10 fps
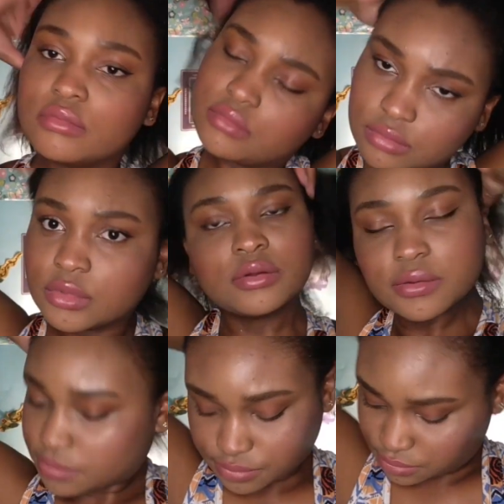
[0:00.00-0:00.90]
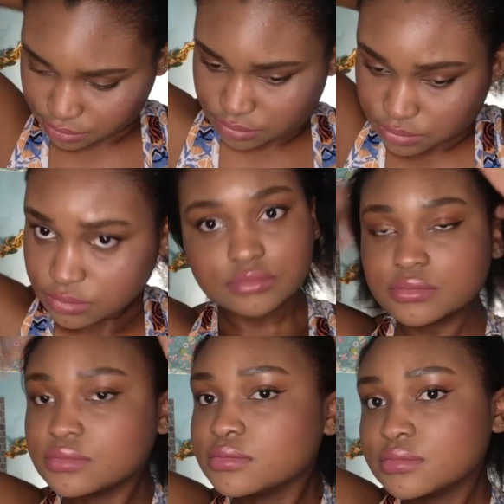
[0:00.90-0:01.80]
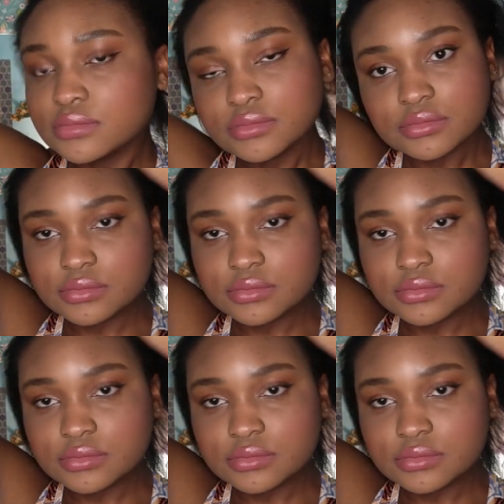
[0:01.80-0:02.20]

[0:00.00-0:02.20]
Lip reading: over my hair. Lastly, this is